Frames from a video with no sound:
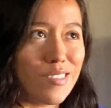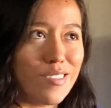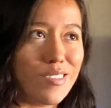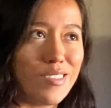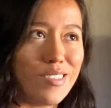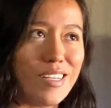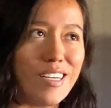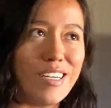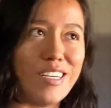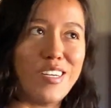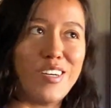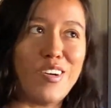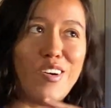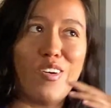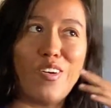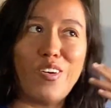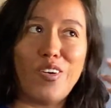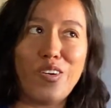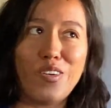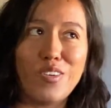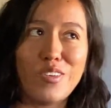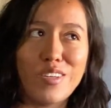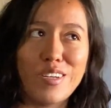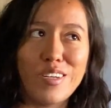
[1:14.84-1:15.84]
unlike
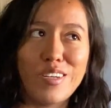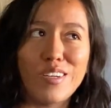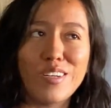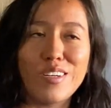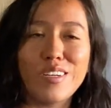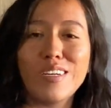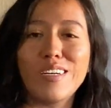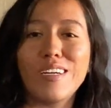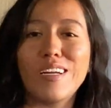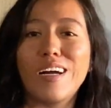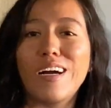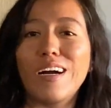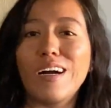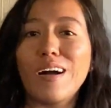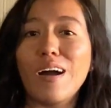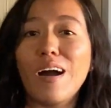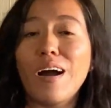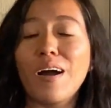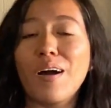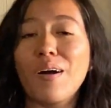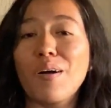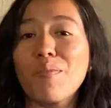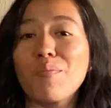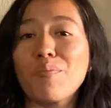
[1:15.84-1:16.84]
other
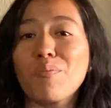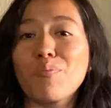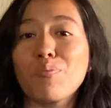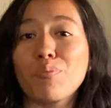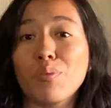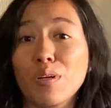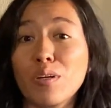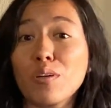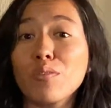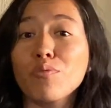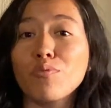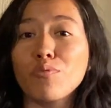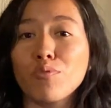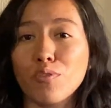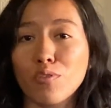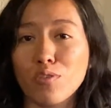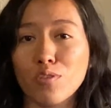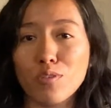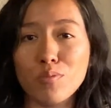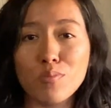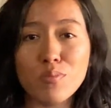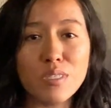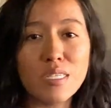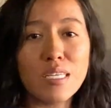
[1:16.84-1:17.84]
verb
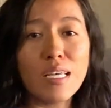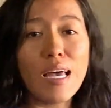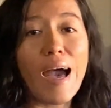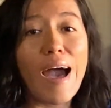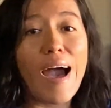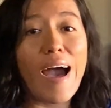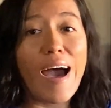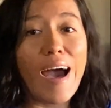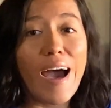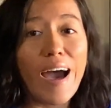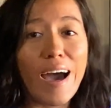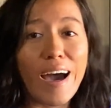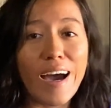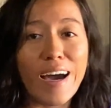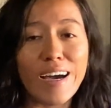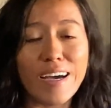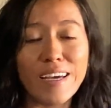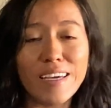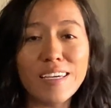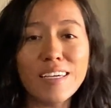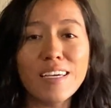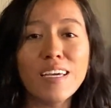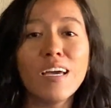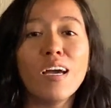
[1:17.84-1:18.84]
forms,
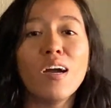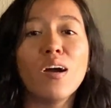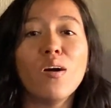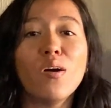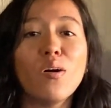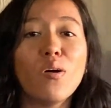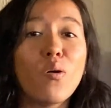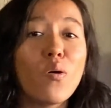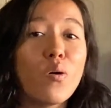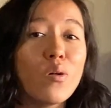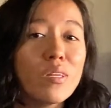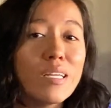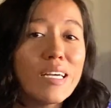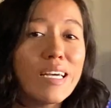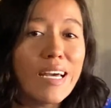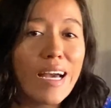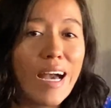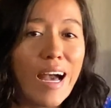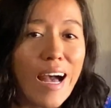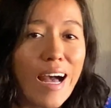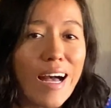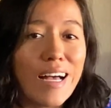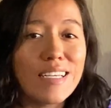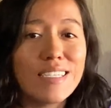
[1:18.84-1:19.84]
I only
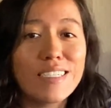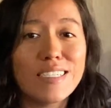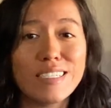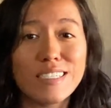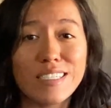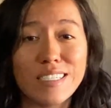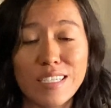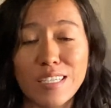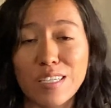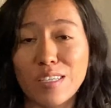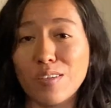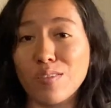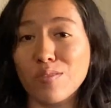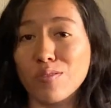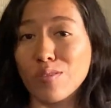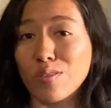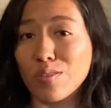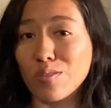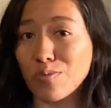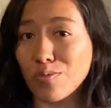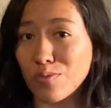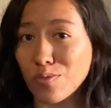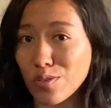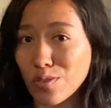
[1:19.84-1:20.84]
has a singular
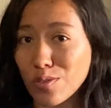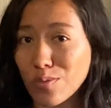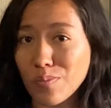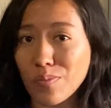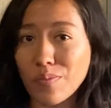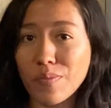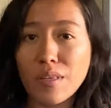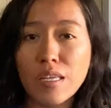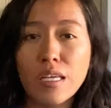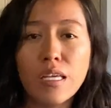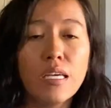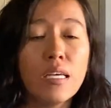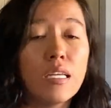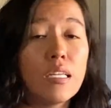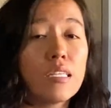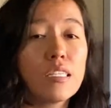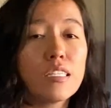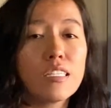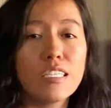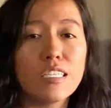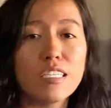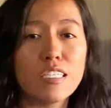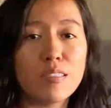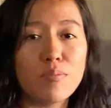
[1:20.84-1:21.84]
form.
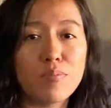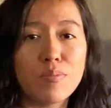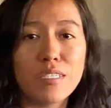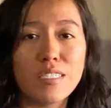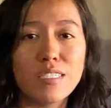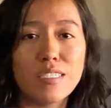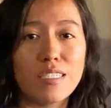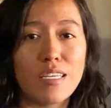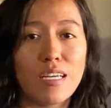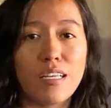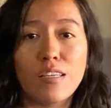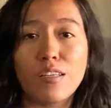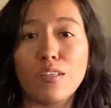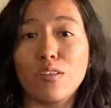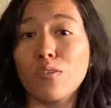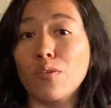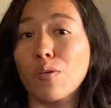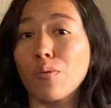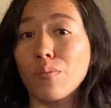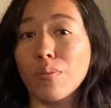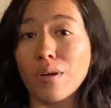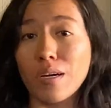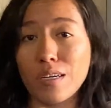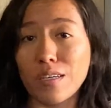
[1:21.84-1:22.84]
This means that no
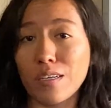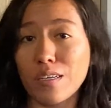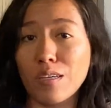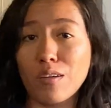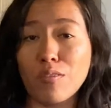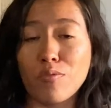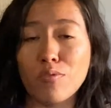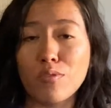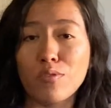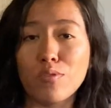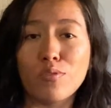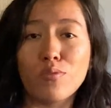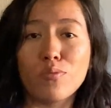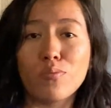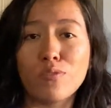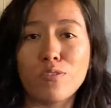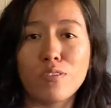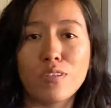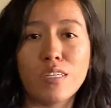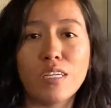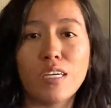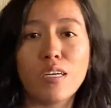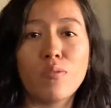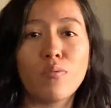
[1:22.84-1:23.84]
matter if you're
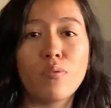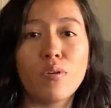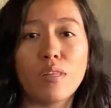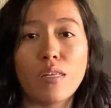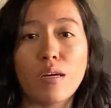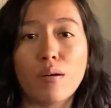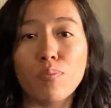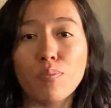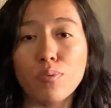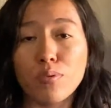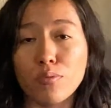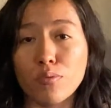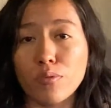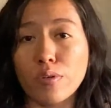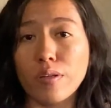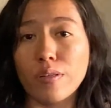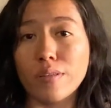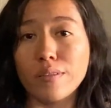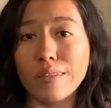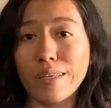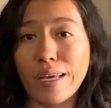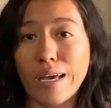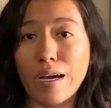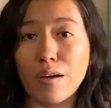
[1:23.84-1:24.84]
working with a plural
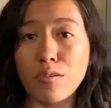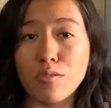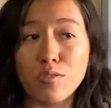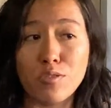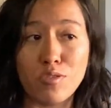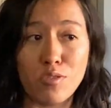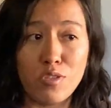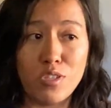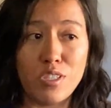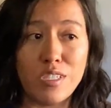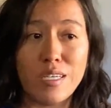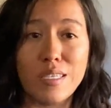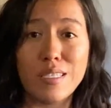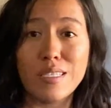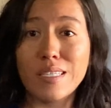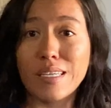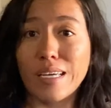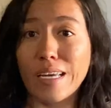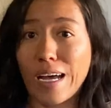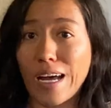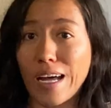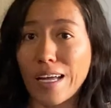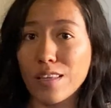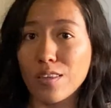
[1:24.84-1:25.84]
noun such as
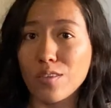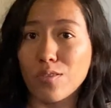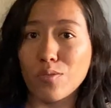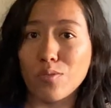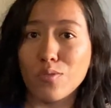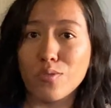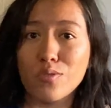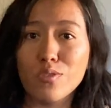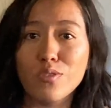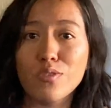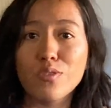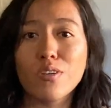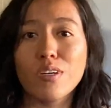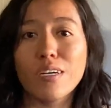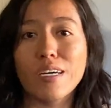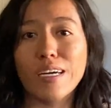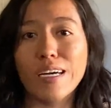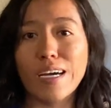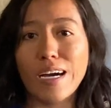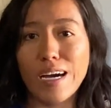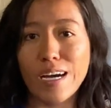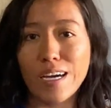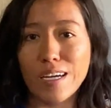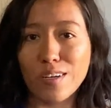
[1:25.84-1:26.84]
gatos,
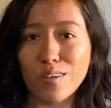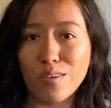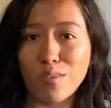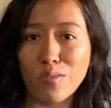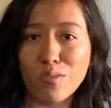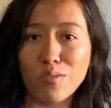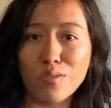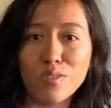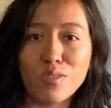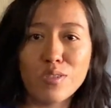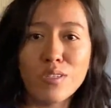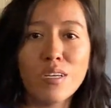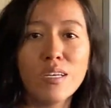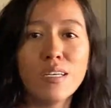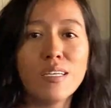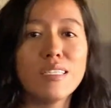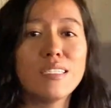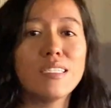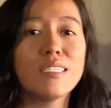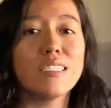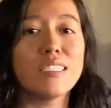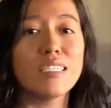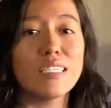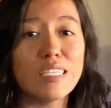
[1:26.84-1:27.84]
carros,
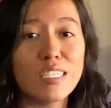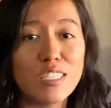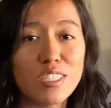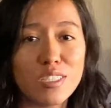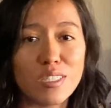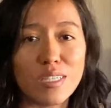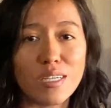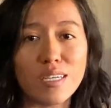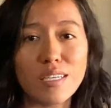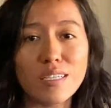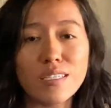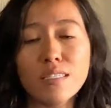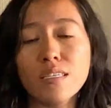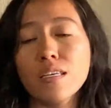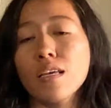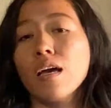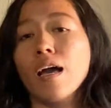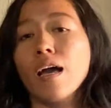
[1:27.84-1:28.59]
sillas,